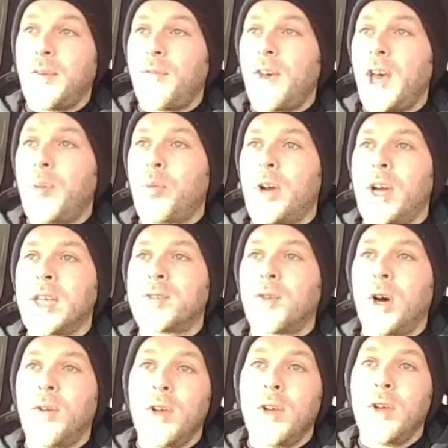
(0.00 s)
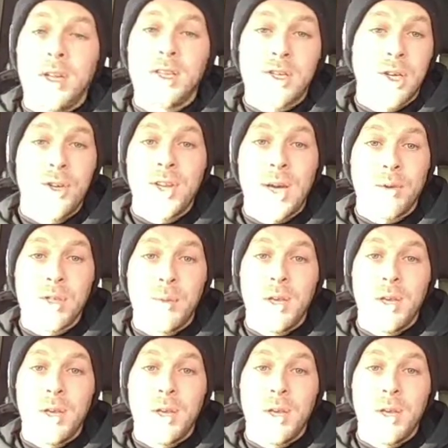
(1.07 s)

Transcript: a fair price for him, and he's turned out to